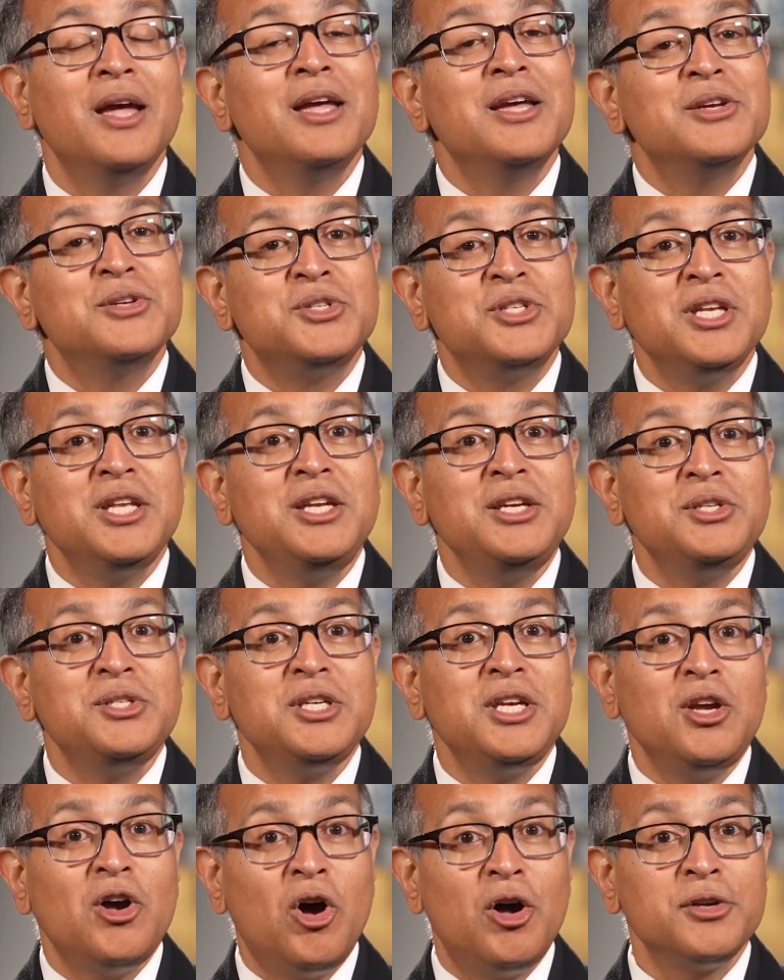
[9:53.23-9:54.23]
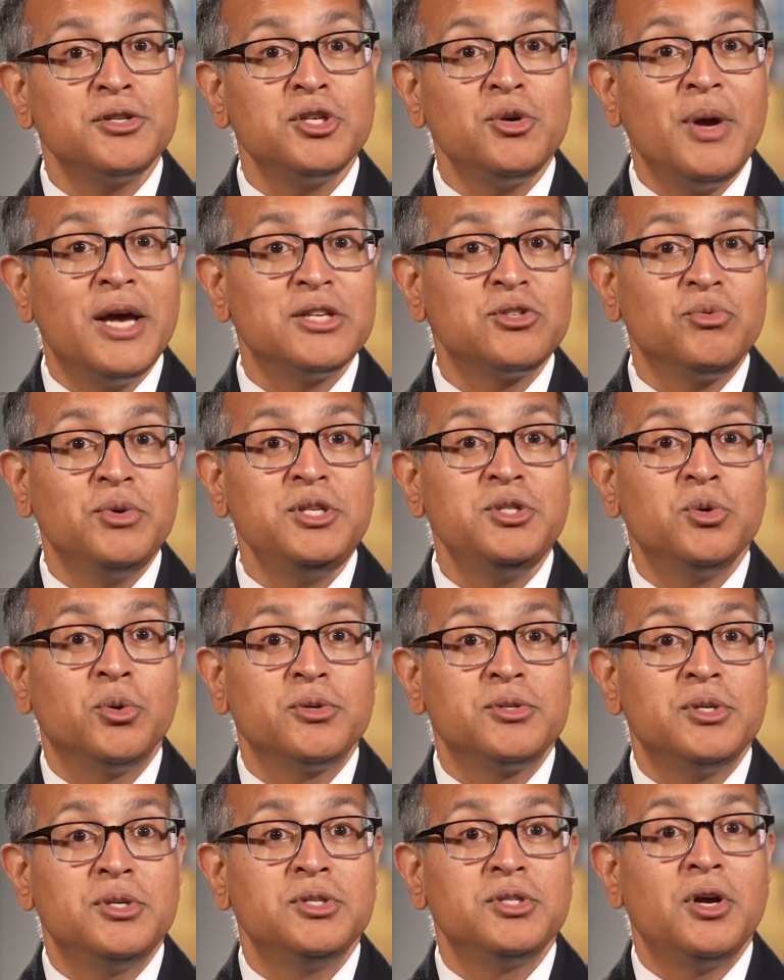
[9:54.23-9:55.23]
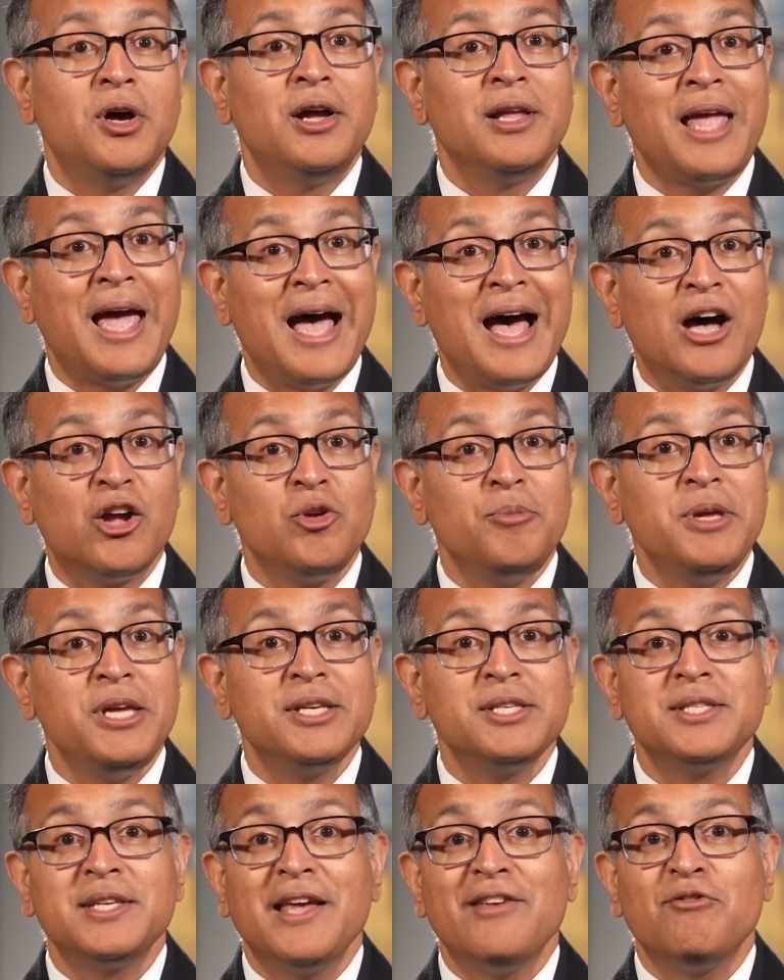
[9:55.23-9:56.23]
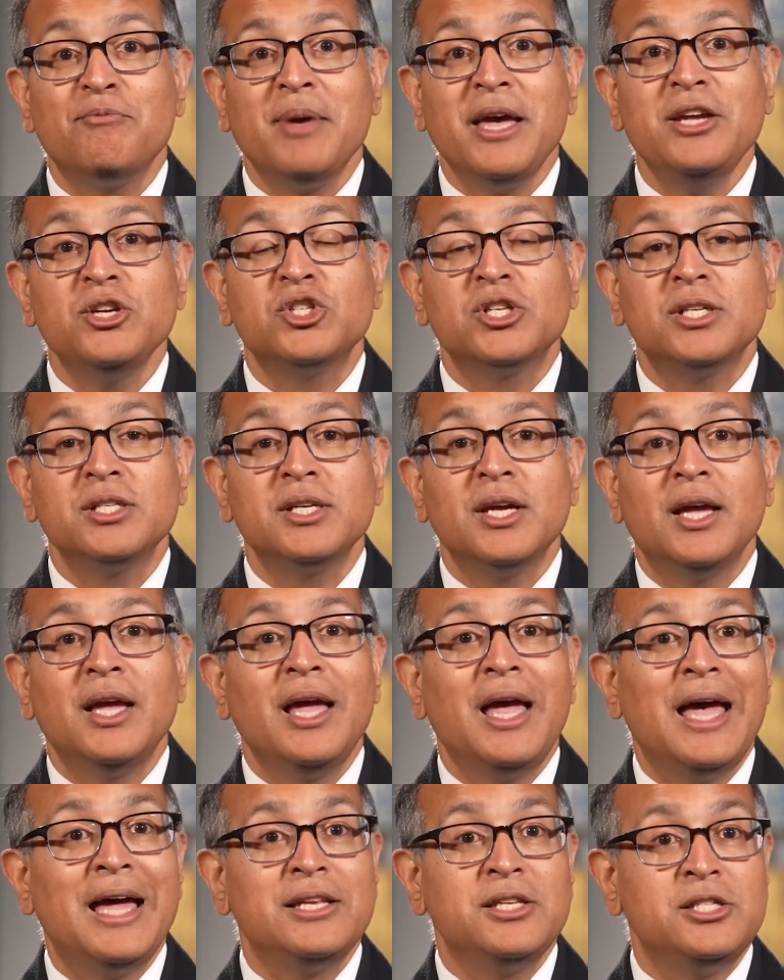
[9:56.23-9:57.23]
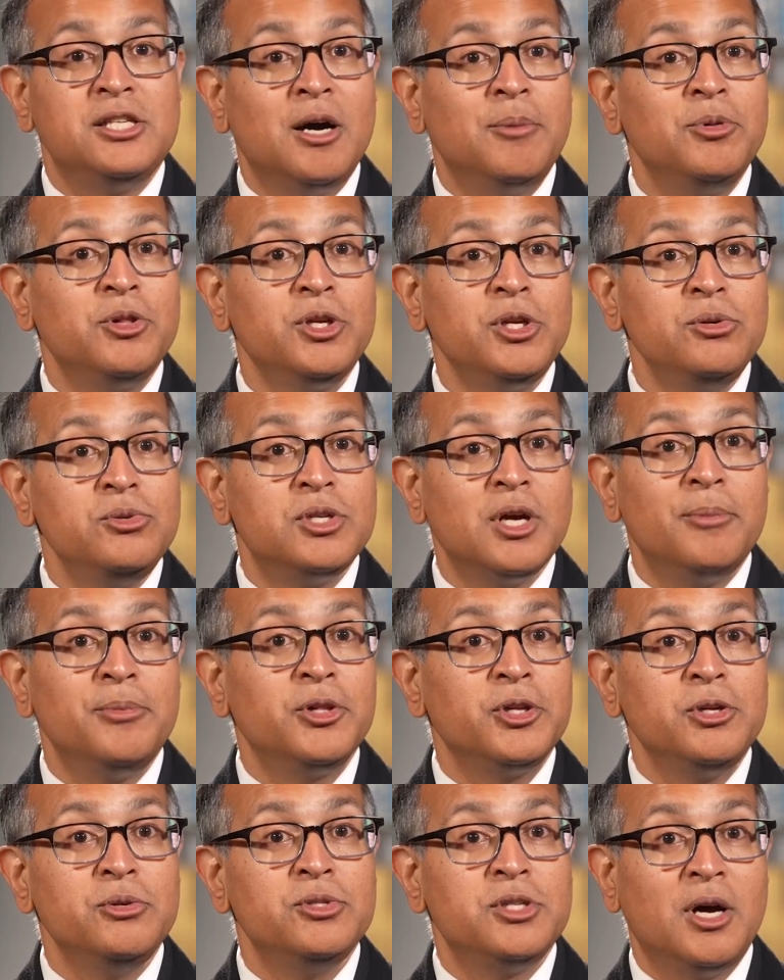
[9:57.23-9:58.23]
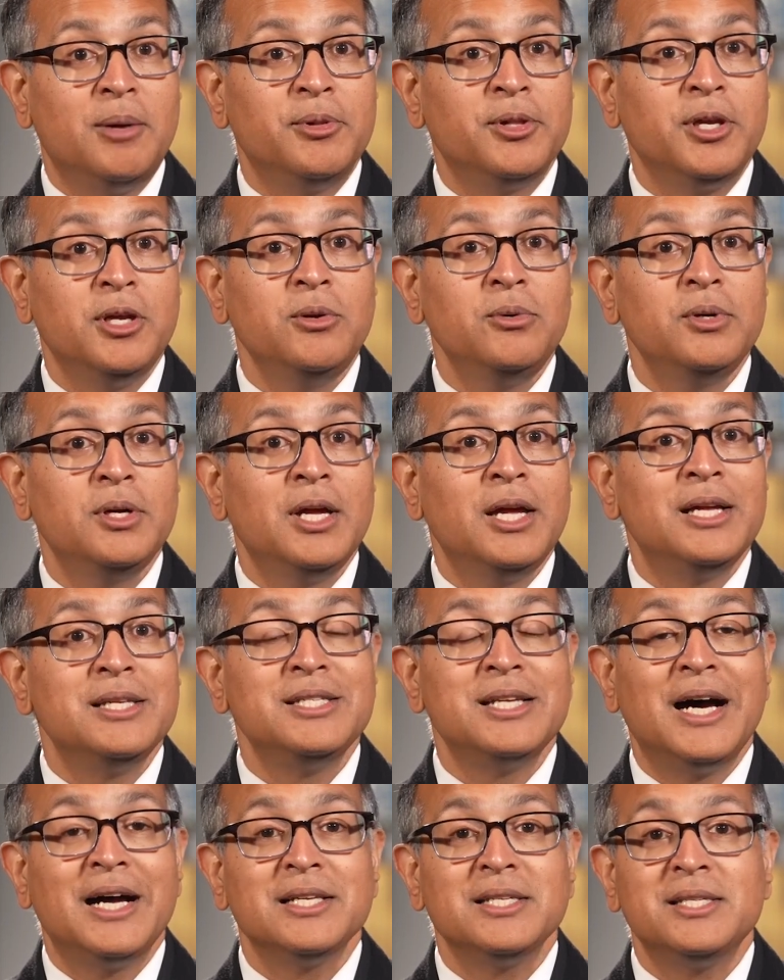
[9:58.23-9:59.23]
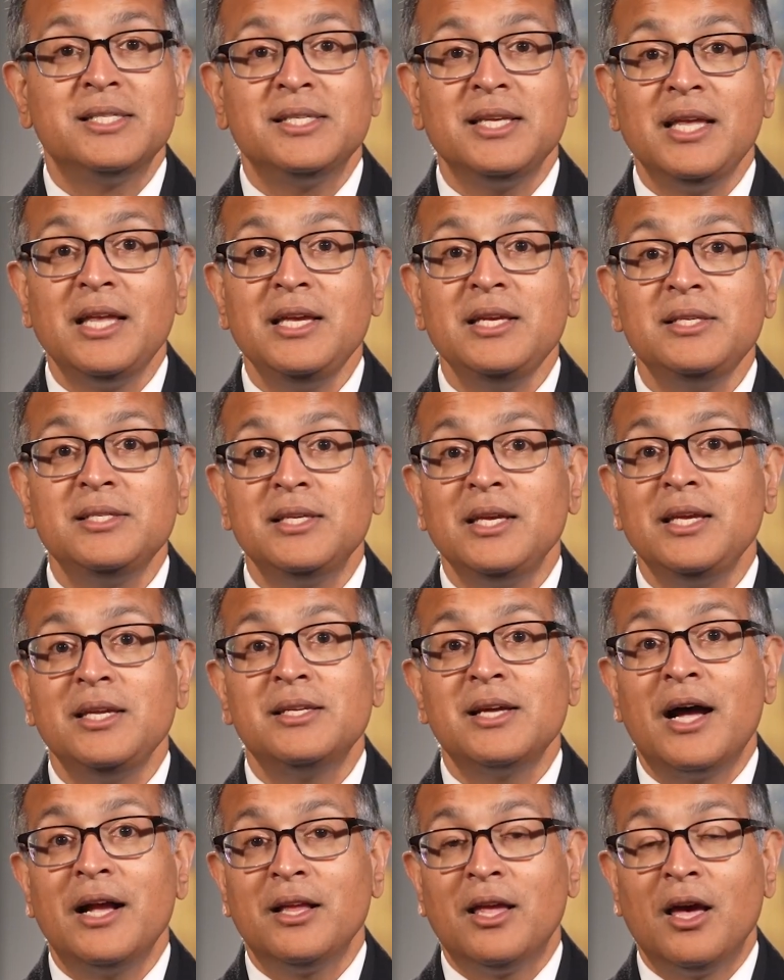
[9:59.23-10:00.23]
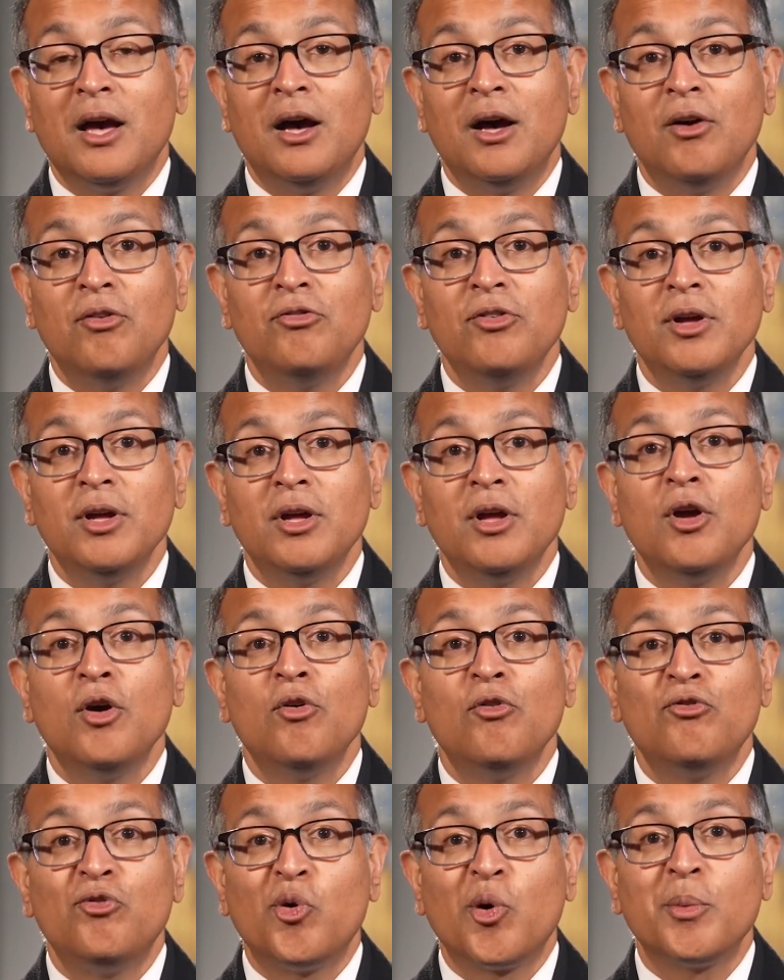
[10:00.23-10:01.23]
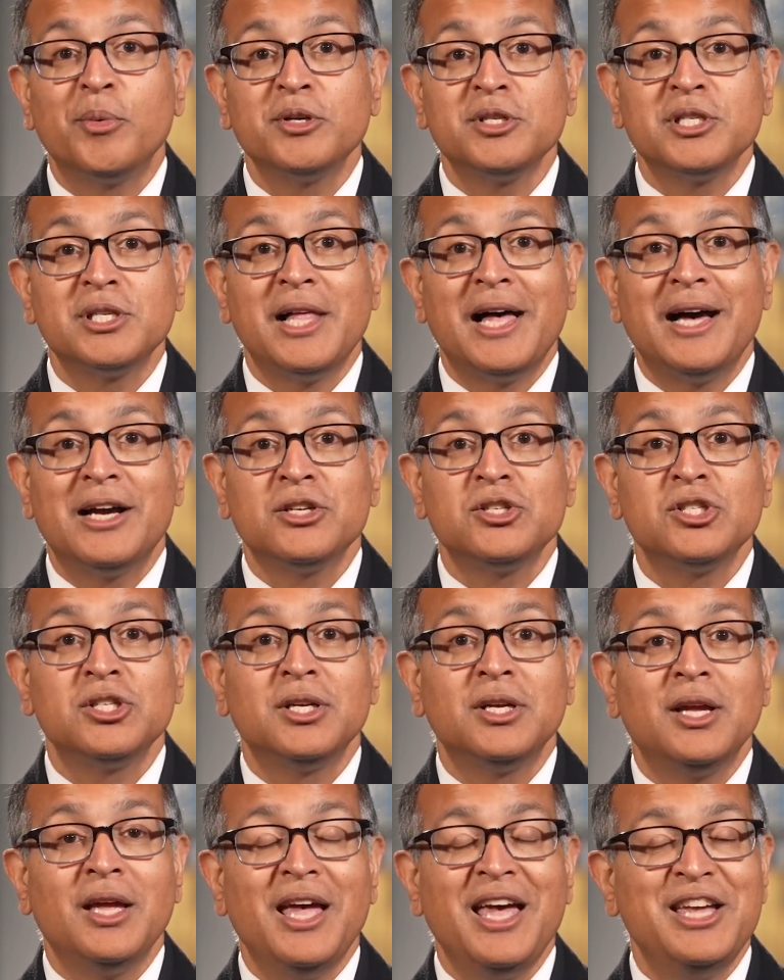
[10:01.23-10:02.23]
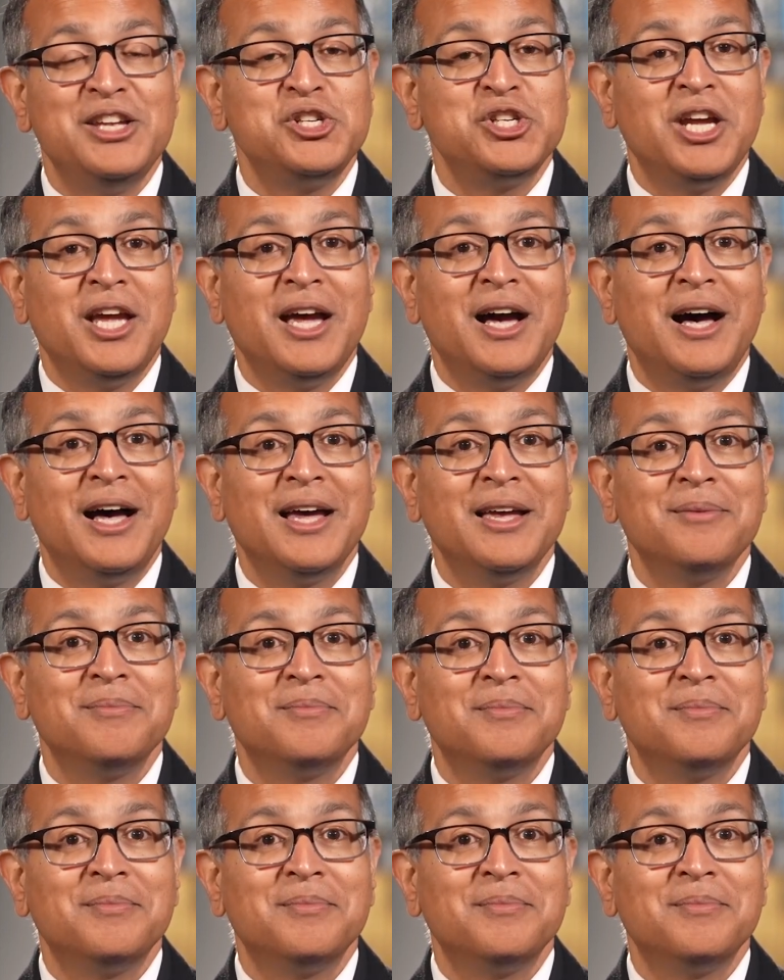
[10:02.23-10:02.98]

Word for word: CDC also has resources on how to be a safe patient at www www.cdc.gov forward slash HAI.